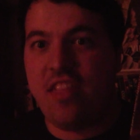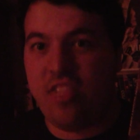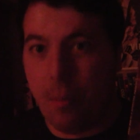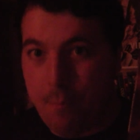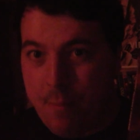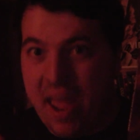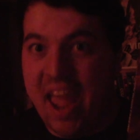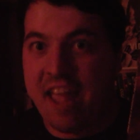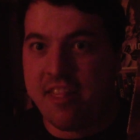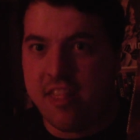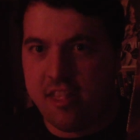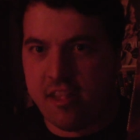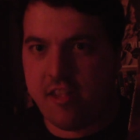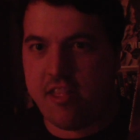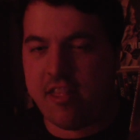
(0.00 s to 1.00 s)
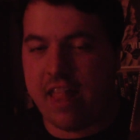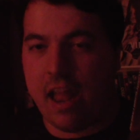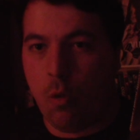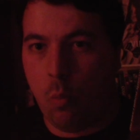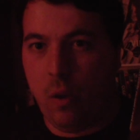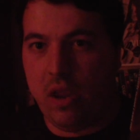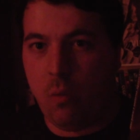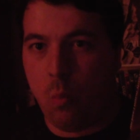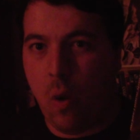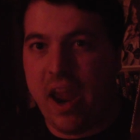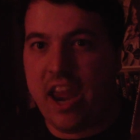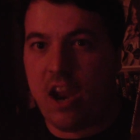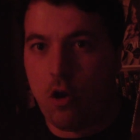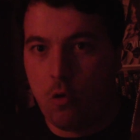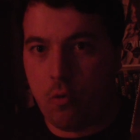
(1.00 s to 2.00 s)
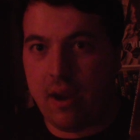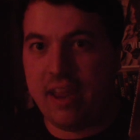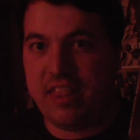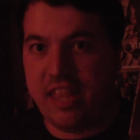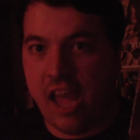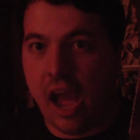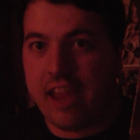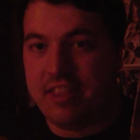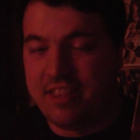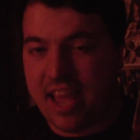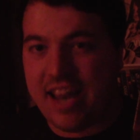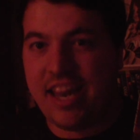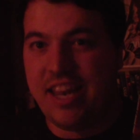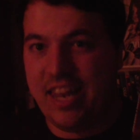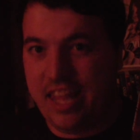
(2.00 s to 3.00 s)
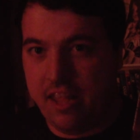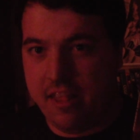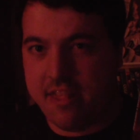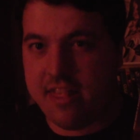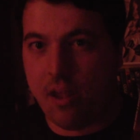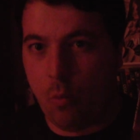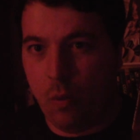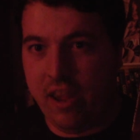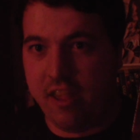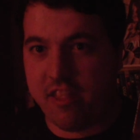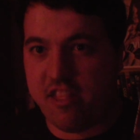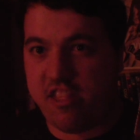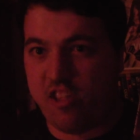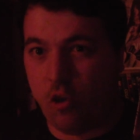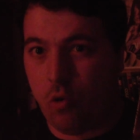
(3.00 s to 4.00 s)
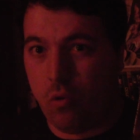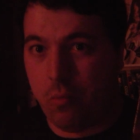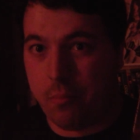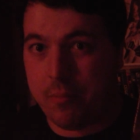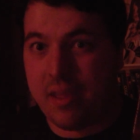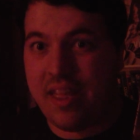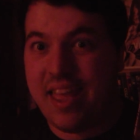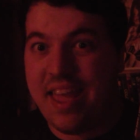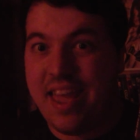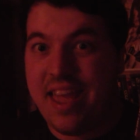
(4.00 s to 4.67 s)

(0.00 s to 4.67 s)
the masks that we wear and the identity that we assume.